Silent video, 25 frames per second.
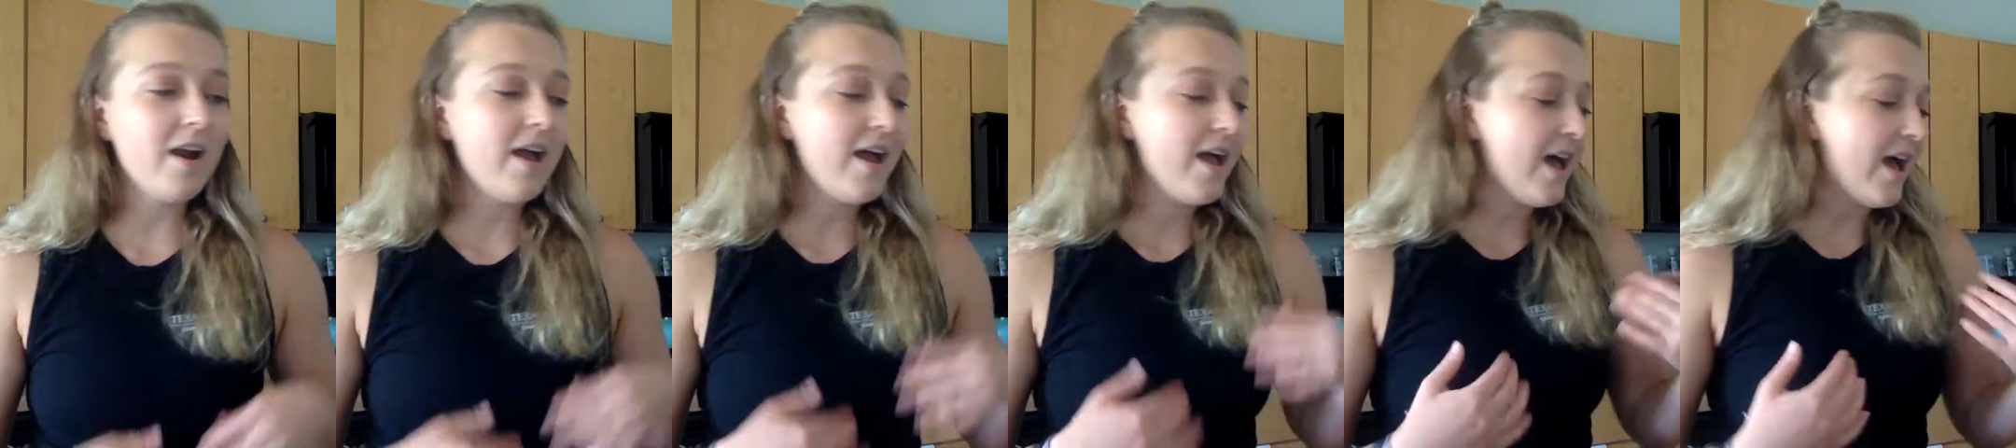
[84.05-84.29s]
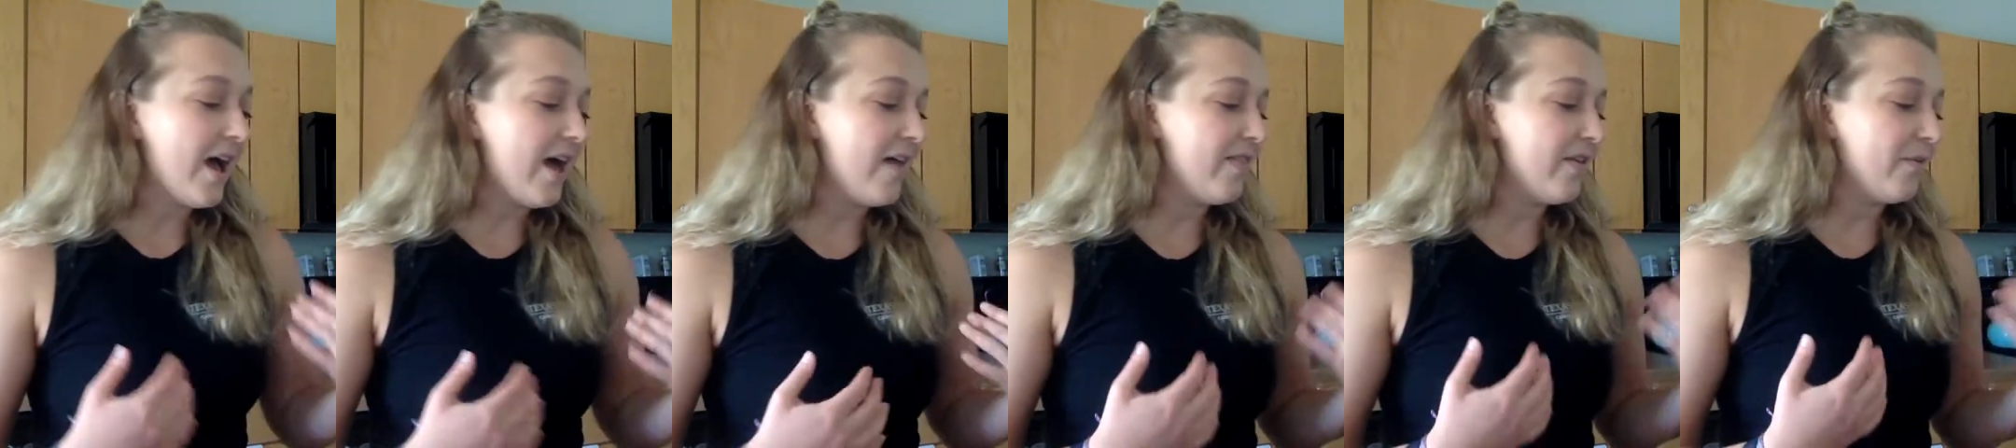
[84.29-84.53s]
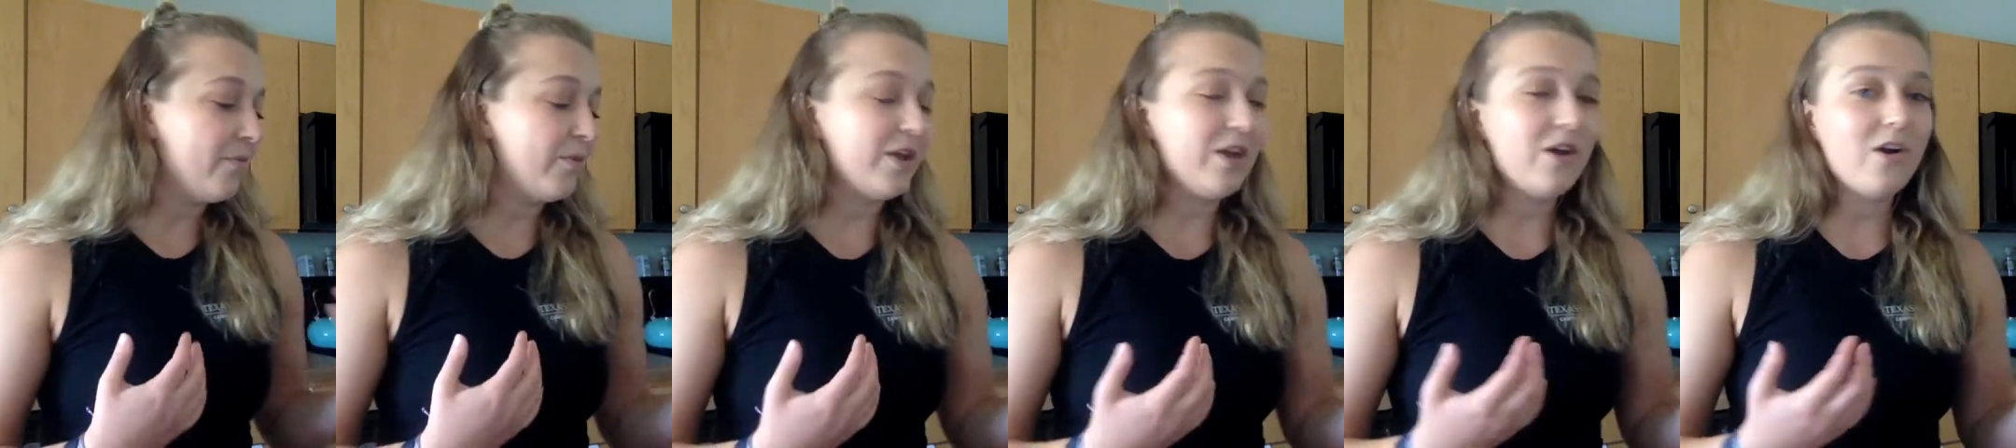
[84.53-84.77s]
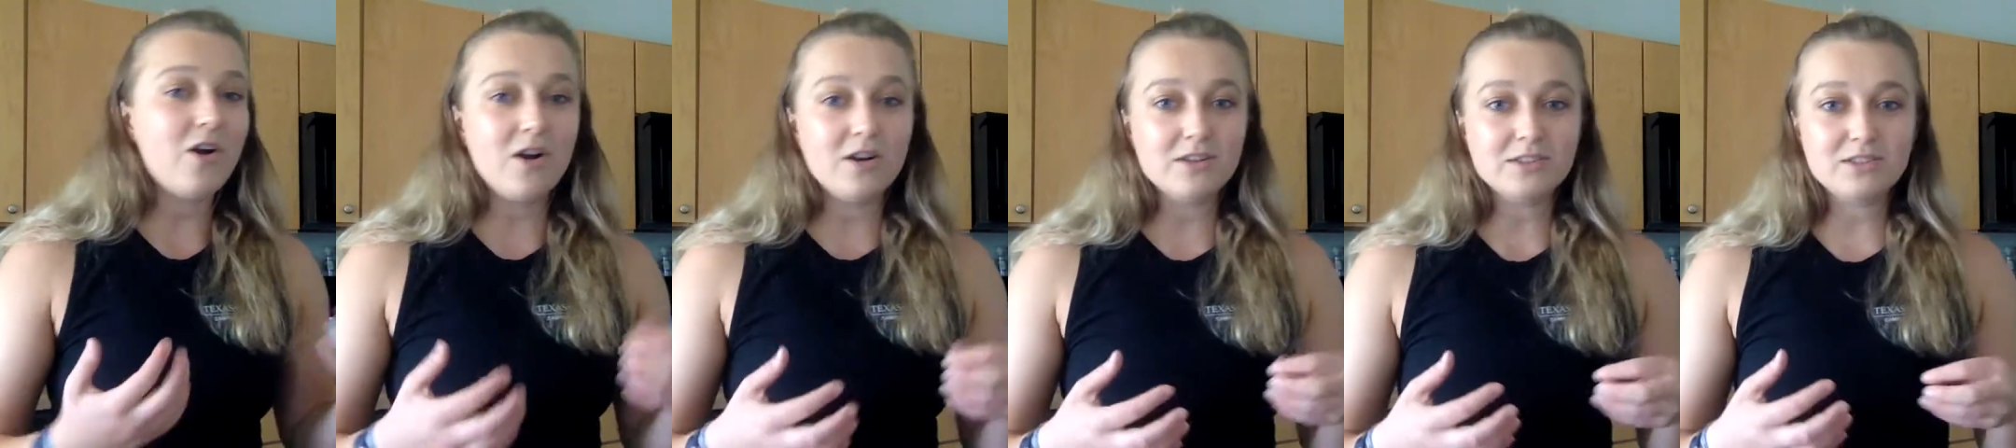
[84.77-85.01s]
And then we
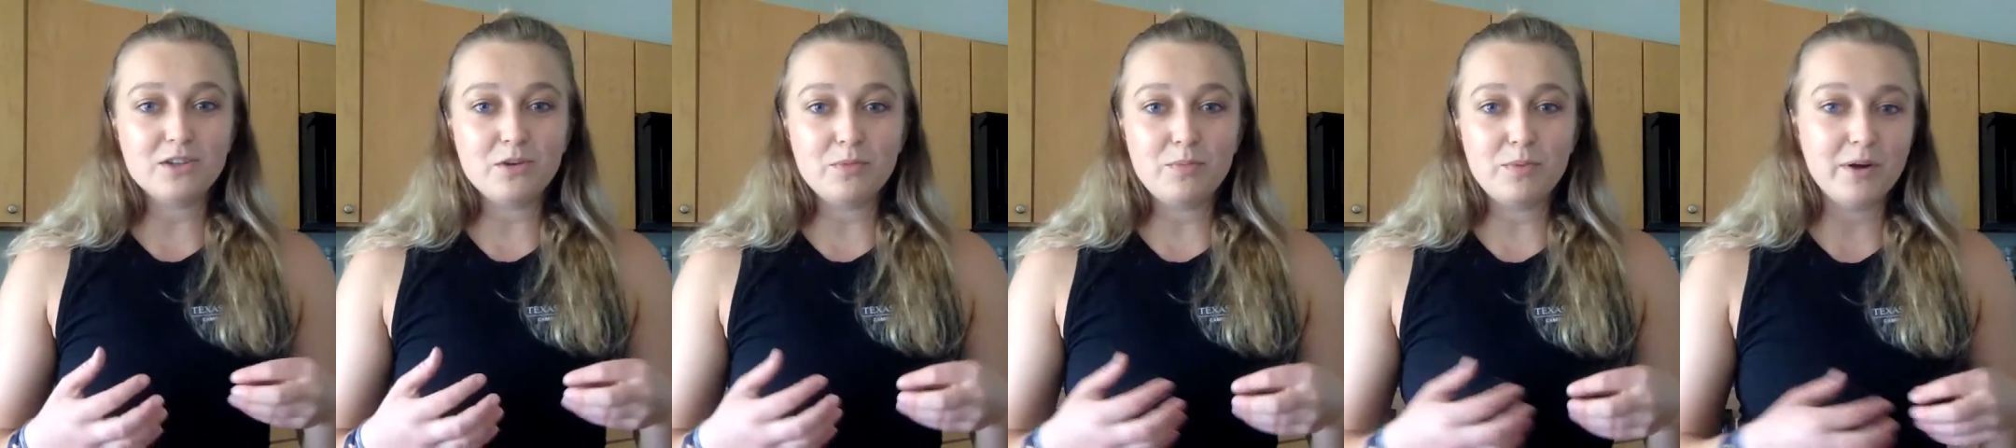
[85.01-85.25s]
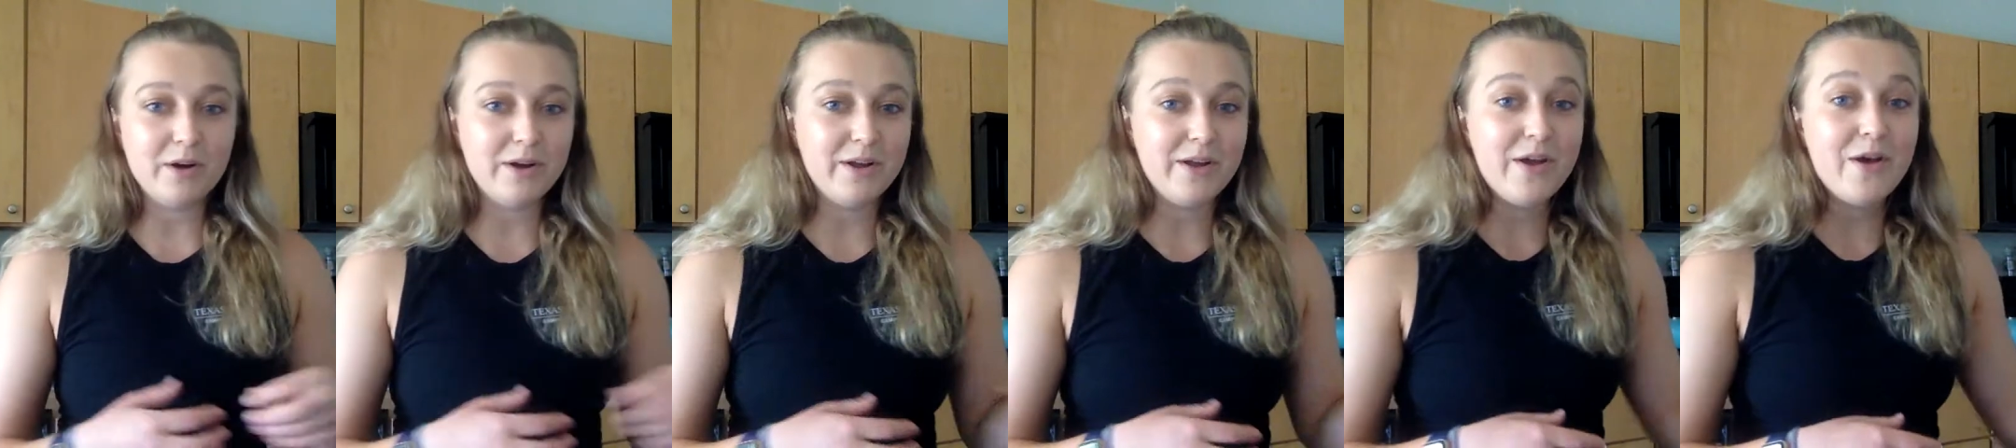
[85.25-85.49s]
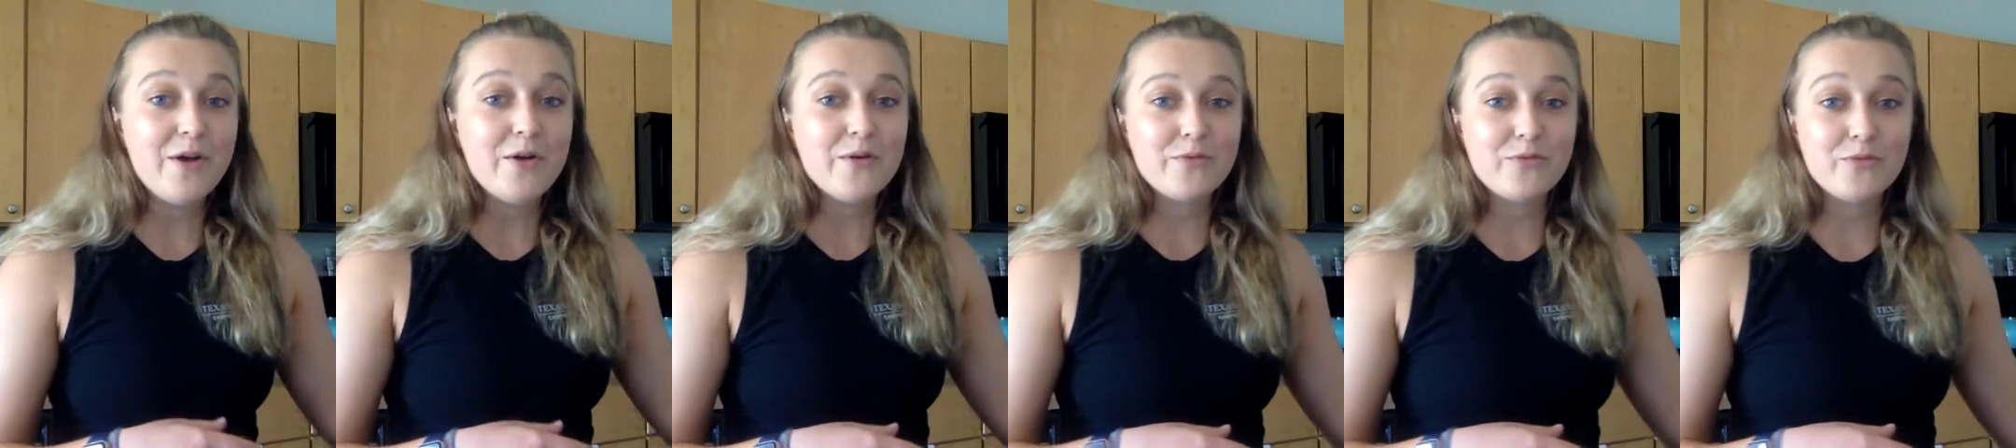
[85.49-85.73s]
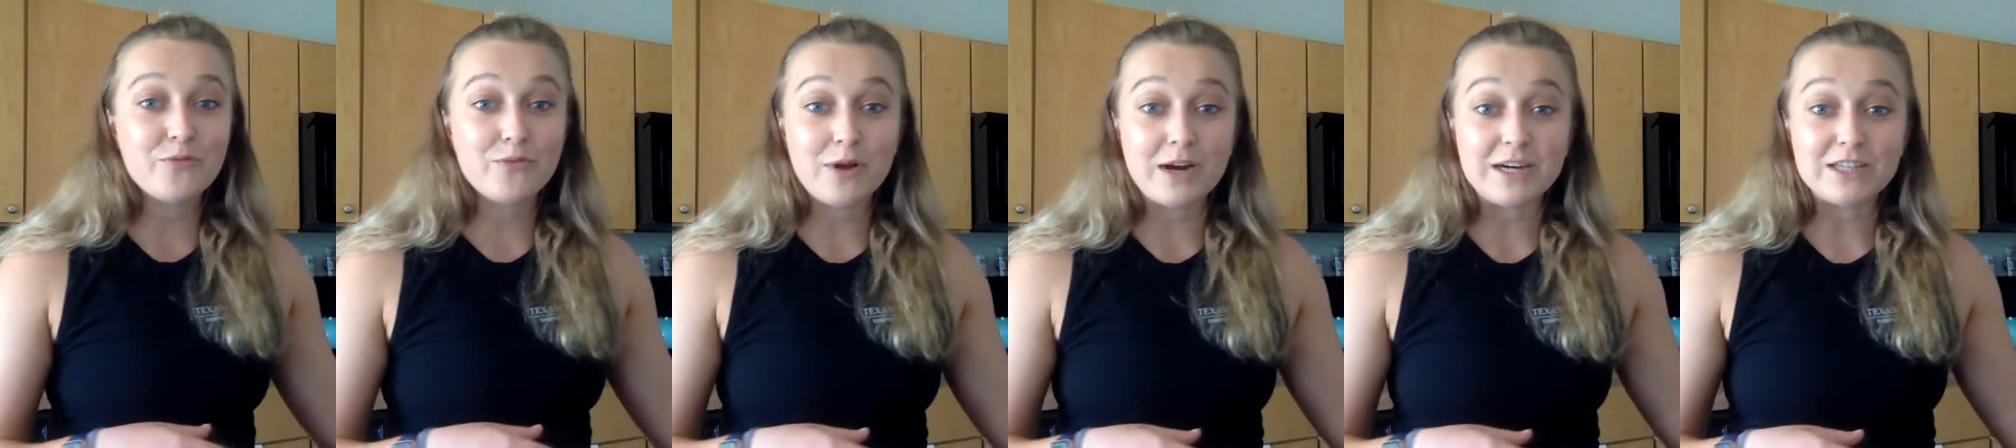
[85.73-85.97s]
also put
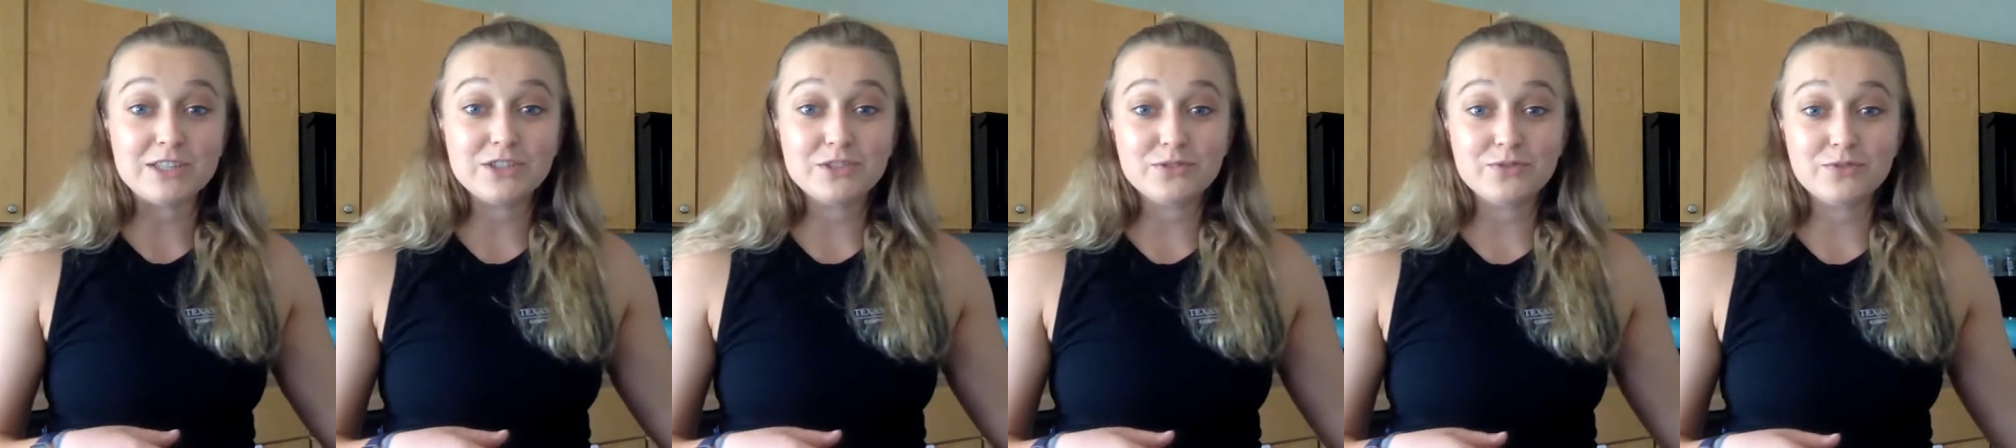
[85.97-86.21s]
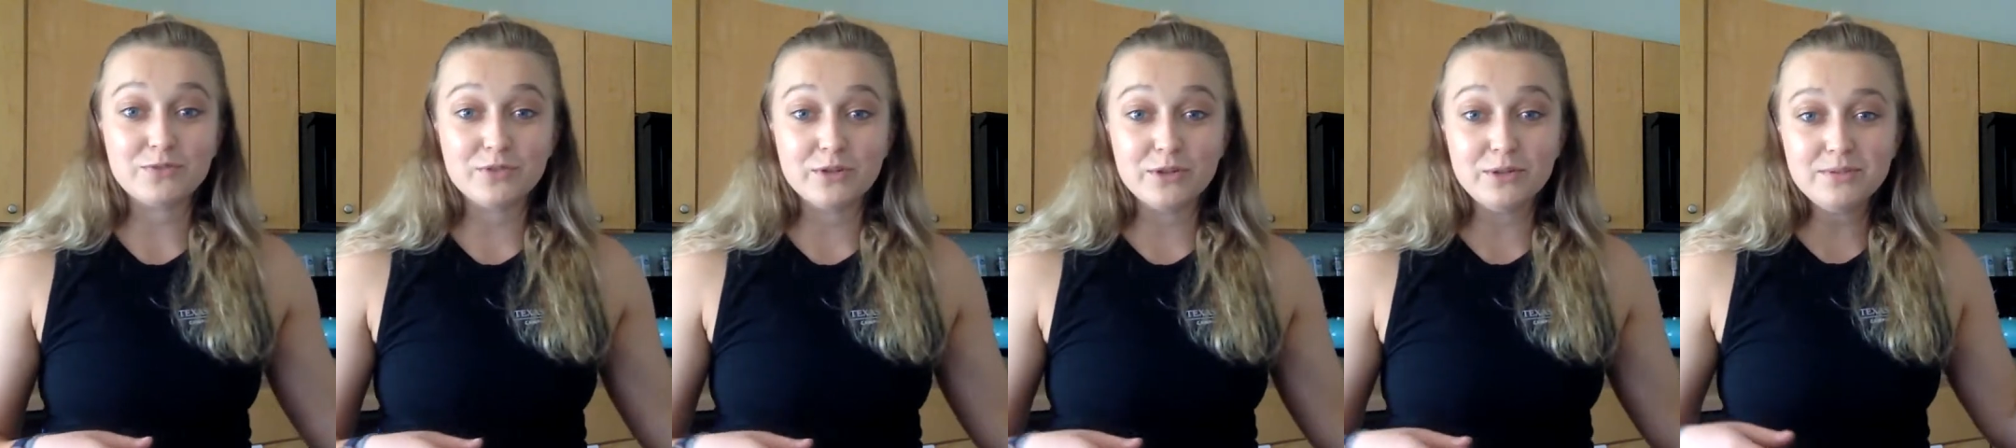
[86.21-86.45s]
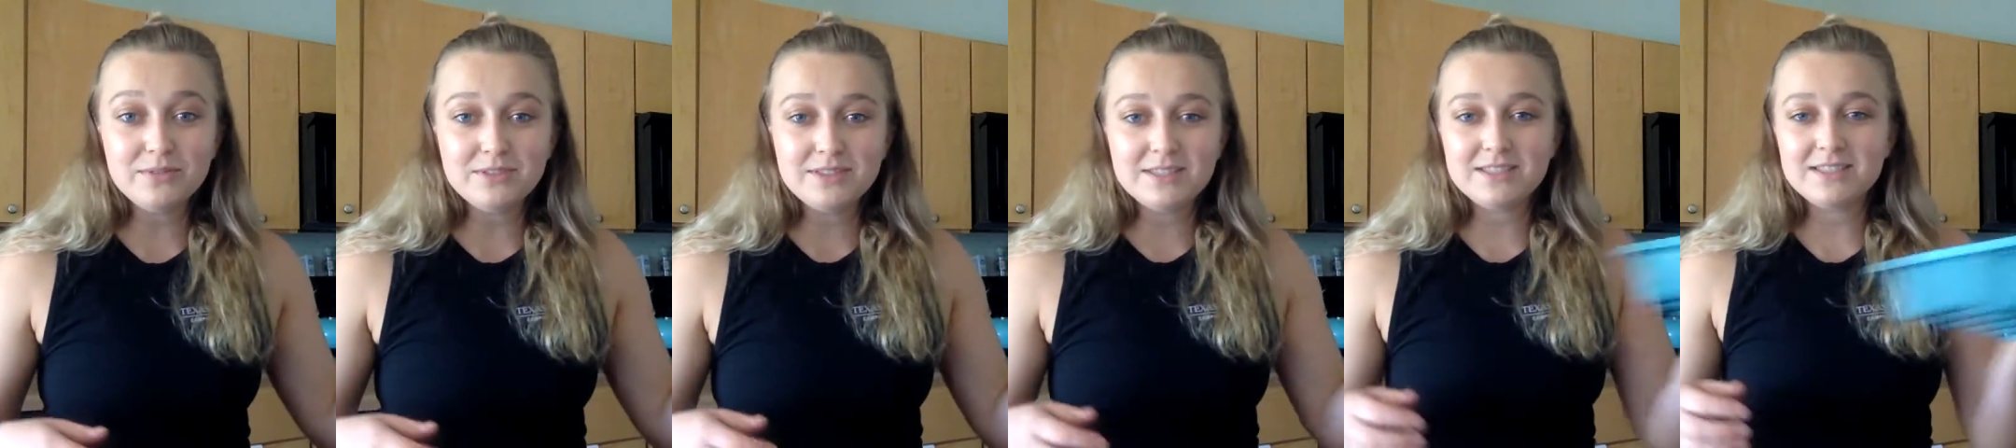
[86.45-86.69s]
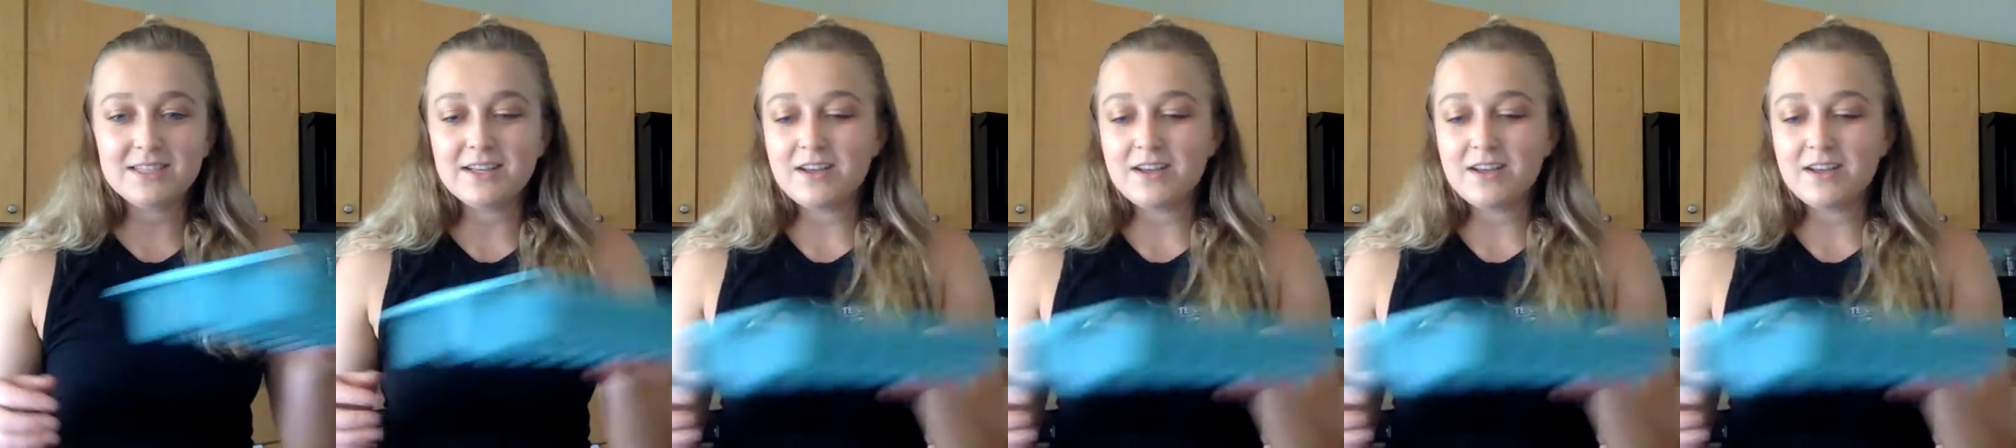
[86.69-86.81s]
fresh fruit